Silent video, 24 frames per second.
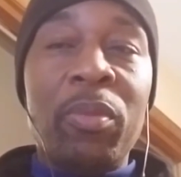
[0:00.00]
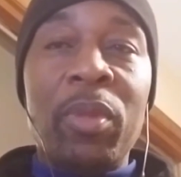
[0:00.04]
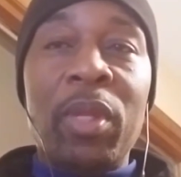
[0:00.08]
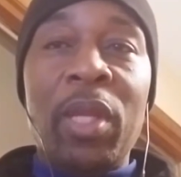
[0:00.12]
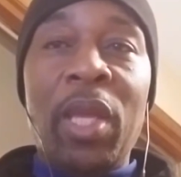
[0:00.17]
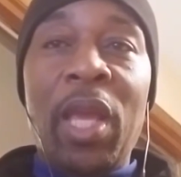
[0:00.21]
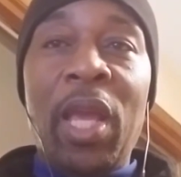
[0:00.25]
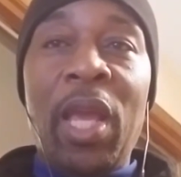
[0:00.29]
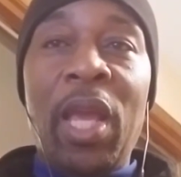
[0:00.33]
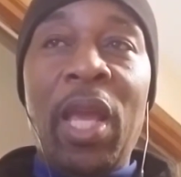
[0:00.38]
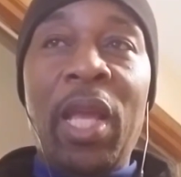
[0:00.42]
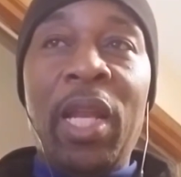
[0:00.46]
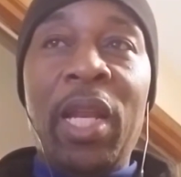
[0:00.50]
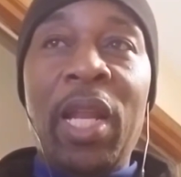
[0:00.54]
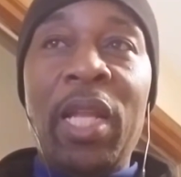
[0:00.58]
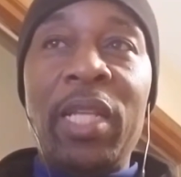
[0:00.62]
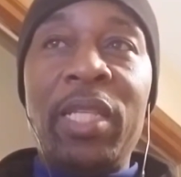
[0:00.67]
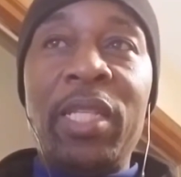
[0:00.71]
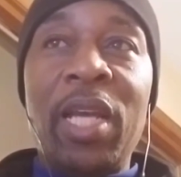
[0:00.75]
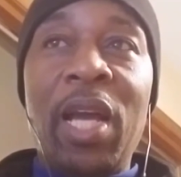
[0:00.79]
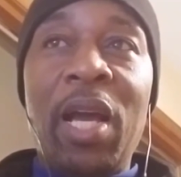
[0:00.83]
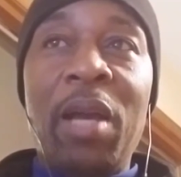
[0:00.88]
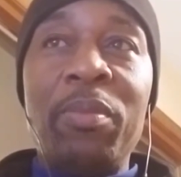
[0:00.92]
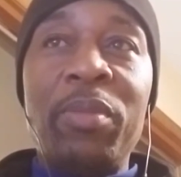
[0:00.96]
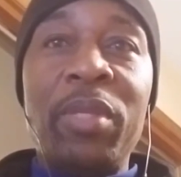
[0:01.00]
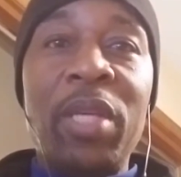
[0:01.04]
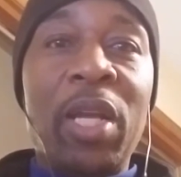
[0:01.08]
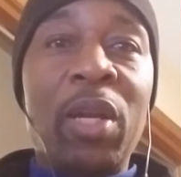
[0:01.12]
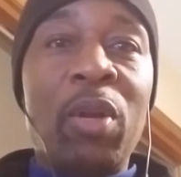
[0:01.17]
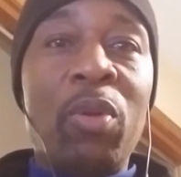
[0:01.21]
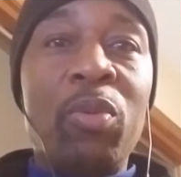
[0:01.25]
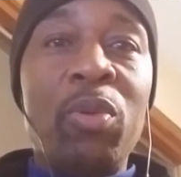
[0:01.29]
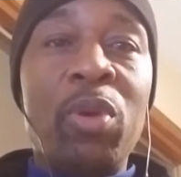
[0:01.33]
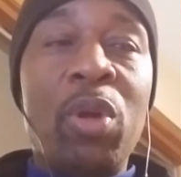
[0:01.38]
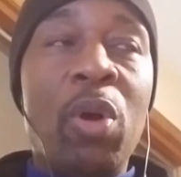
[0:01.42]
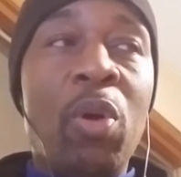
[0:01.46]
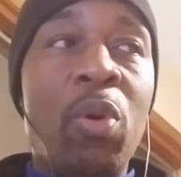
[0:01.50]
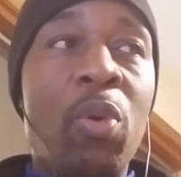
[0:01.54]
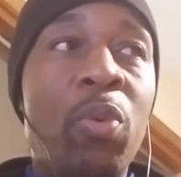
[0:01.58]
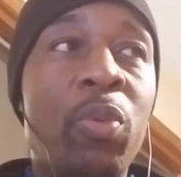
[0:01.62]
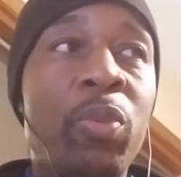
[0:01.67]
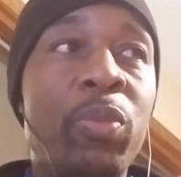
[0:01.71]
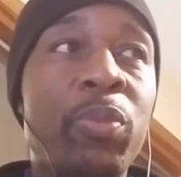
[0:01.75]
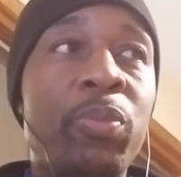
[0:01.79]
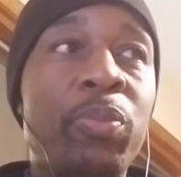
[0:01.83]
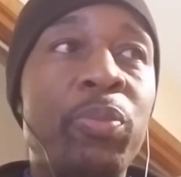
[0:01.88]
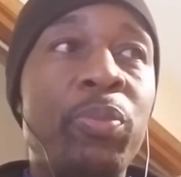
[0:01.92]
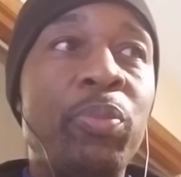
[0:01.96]
and at times I don't know,
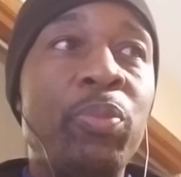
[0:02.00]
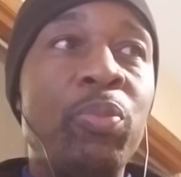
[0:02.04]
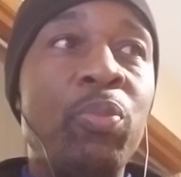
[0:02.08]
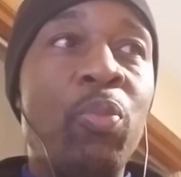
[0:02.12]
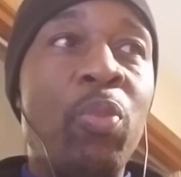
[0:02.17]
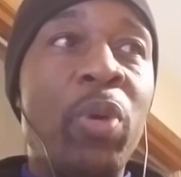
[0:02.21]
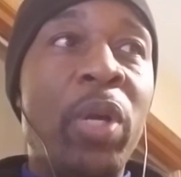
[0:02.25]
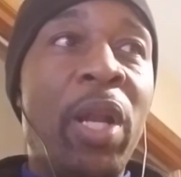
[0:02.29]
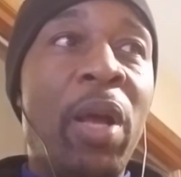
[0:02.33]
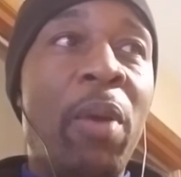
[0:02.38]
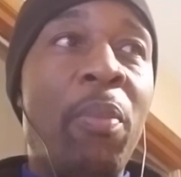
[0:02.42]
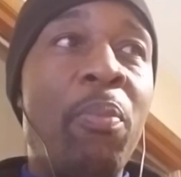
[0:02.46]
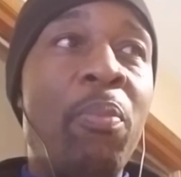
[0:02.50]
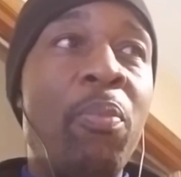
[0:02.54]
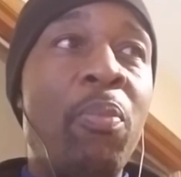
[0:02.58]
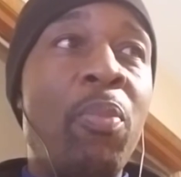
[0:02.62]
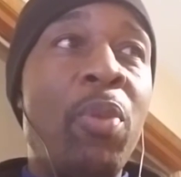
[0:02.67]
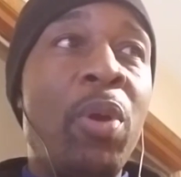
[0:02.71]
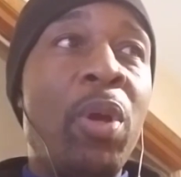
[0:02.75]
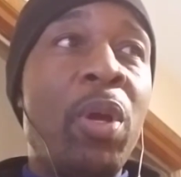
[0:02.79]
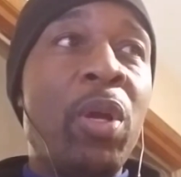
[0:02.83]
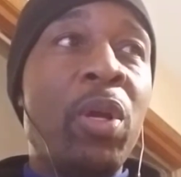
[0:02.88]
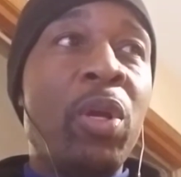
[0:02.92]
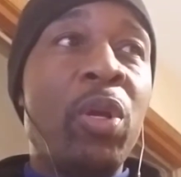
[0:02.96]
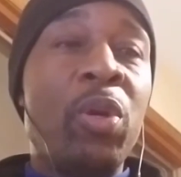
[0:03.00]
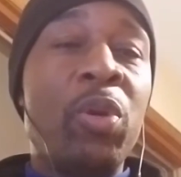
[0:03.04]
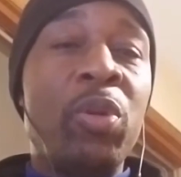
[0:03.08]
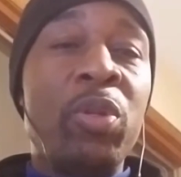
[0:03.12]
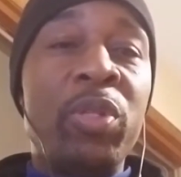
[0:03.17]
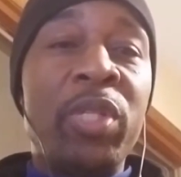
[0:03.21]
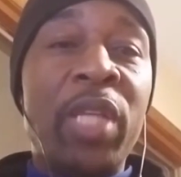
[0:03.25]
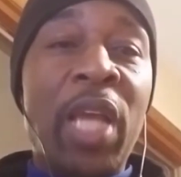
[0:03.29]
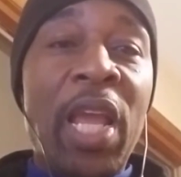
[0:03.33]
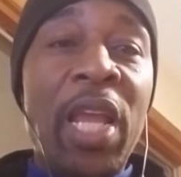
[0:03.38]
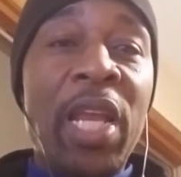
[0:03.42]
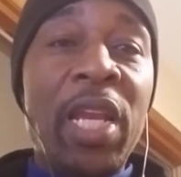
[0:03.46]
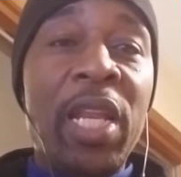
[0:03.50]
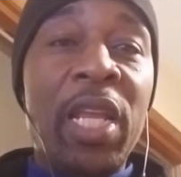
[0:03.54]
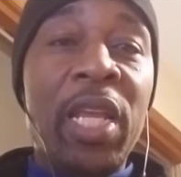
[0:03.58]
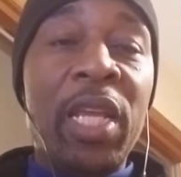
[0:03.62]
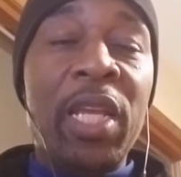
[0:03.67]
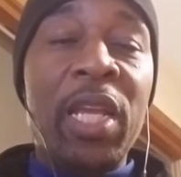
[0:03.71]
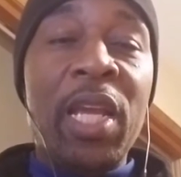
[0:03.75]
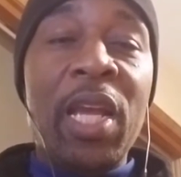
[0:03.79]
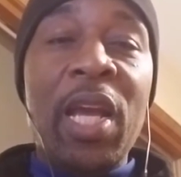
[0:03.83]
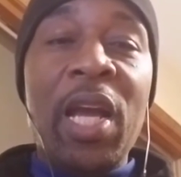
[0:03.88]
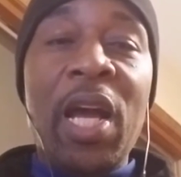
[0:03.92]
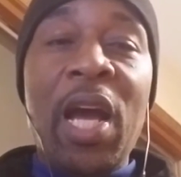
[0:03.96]
when I'm dating,
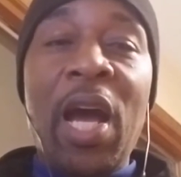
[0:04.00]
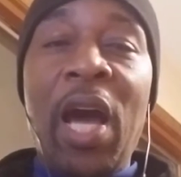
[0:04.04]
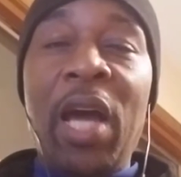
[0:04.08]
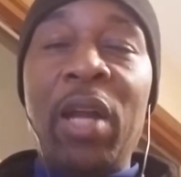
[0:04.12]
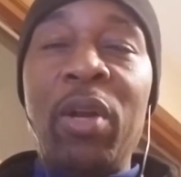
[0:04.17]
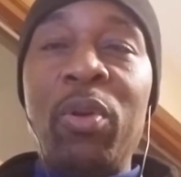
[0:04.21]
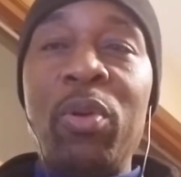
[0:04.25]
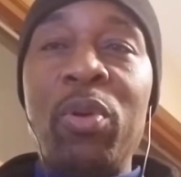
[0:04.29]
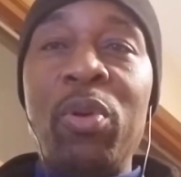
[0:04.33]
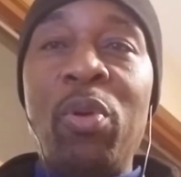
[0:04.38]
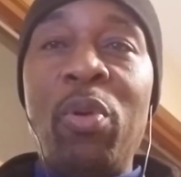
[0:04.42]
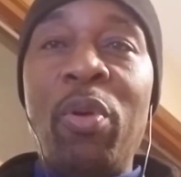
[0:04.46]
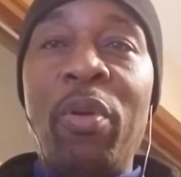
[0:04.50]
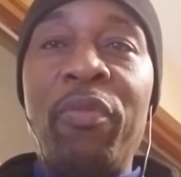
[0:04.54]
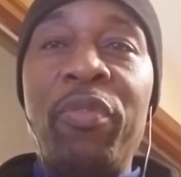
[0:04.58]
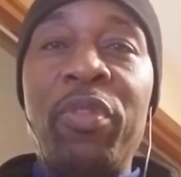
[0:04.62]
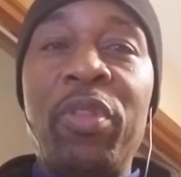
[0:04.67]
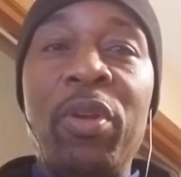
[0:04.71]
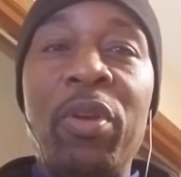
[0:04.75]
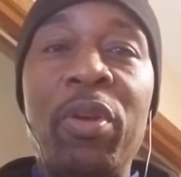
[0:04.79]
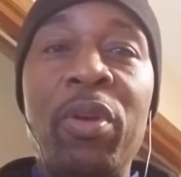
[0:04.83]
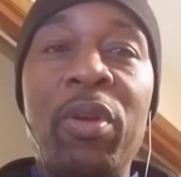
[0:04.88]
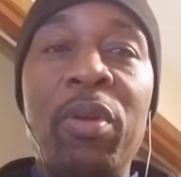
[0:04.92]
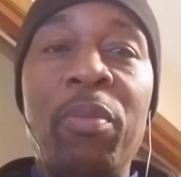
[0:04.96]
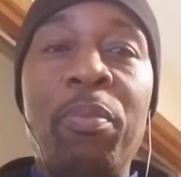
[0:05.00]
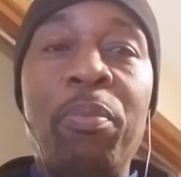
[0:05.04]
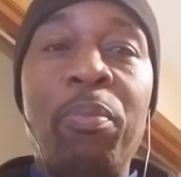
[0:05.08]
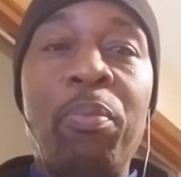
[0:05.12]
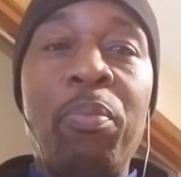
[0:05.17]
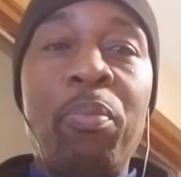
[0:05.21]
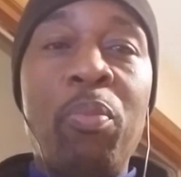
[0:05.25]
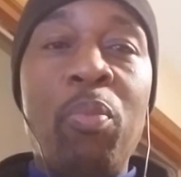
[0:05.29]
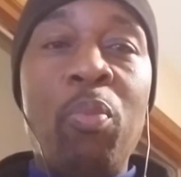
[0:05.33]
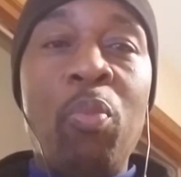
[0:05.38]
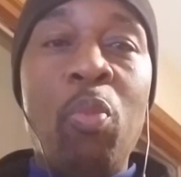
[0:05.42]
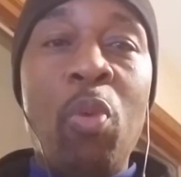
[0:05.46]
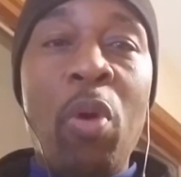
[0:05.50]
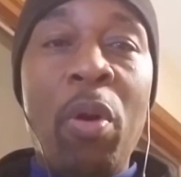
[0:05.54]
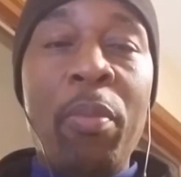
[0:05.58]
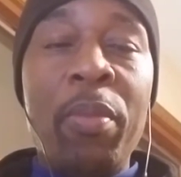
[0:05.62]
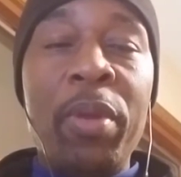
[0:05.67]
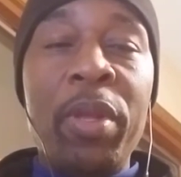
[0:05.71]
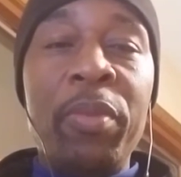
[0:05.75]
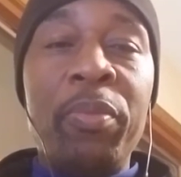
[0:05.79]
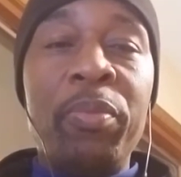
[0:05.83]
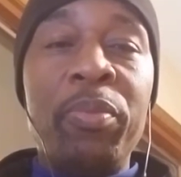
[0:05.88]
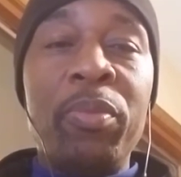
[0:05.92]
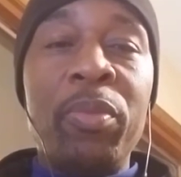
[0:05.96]
I don't know if the
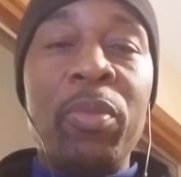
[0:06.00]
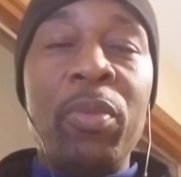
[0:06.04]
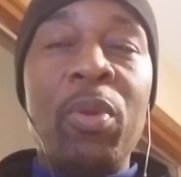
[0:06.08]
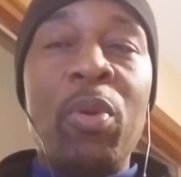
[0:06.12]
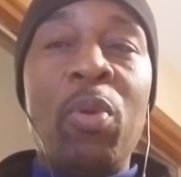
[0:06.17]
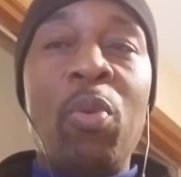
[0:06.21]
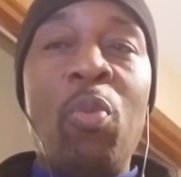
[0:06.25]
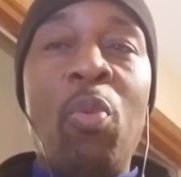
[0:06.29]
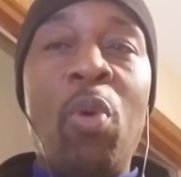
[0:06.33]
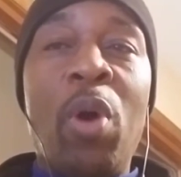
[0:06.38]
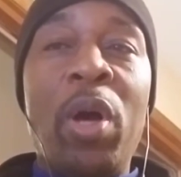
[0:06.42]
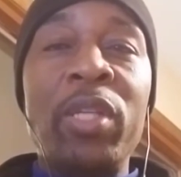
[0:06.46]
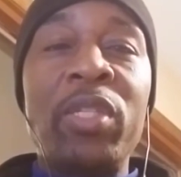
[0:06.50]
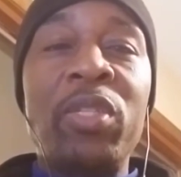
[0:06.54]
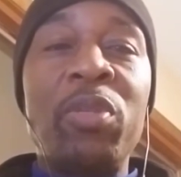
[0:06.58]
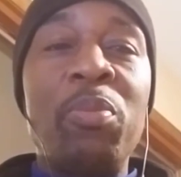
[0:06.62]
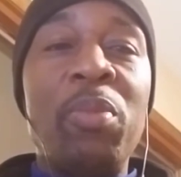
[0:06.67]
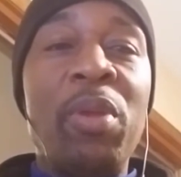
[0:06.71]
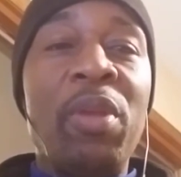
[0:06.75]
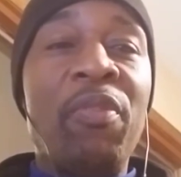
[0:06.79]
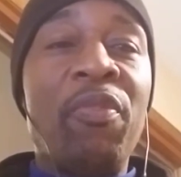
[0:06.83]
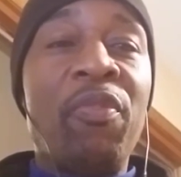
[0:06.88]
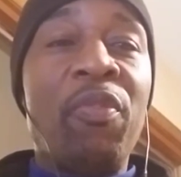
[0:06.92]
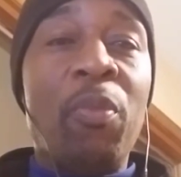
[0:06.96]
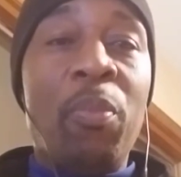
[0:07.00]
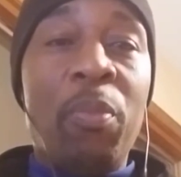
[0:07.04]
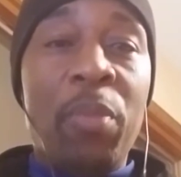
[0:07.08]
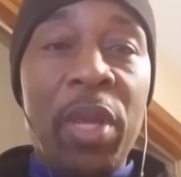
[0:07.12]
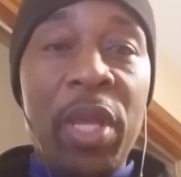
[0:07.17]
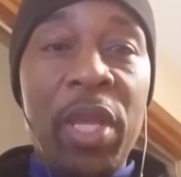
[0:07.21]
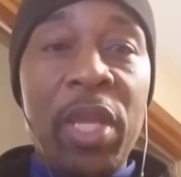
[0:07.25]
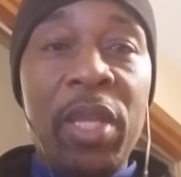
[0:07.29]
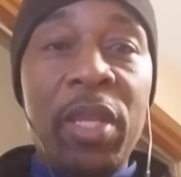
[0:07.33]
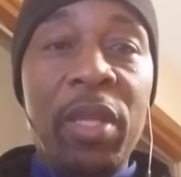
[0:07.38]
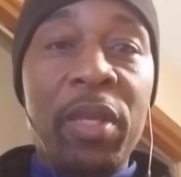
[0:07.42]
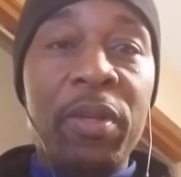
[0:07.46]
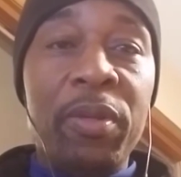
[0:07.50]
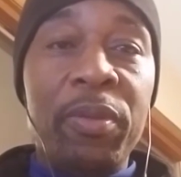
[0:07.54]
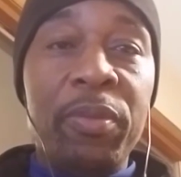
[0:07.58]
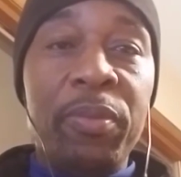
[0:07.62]
woman wants me for me,